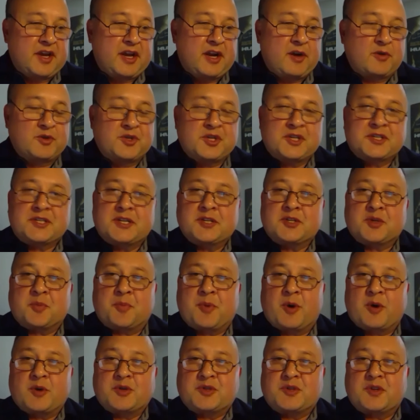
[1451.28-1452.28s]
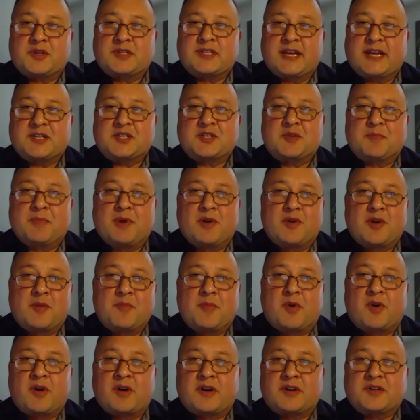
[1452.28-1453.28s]
Just as a personal testimony,
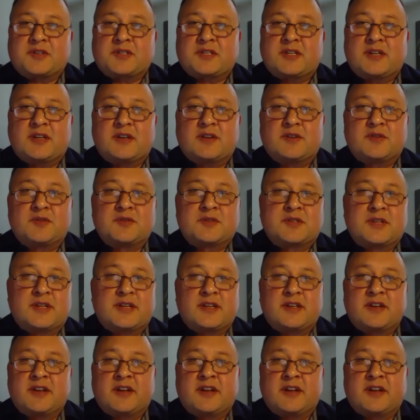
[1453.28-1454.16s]
Marcus knows that,